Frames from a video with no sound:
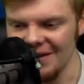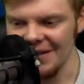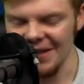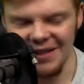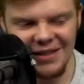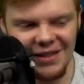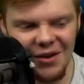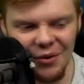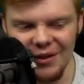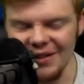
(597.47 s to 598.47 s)
Like, this is the
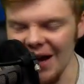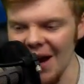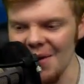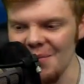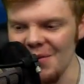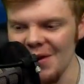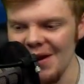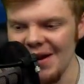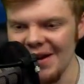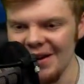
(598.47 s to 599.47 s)
only time
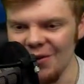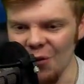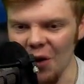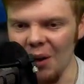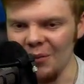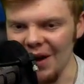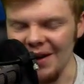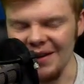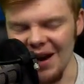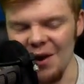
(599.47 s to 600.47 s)
where I'm
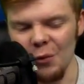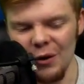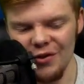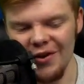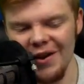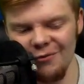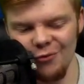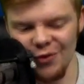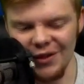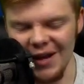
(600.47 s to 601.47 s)
like, I wish I
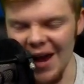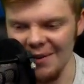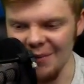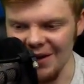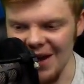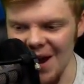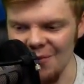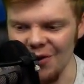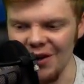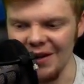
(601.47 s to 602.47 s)
really had my camera.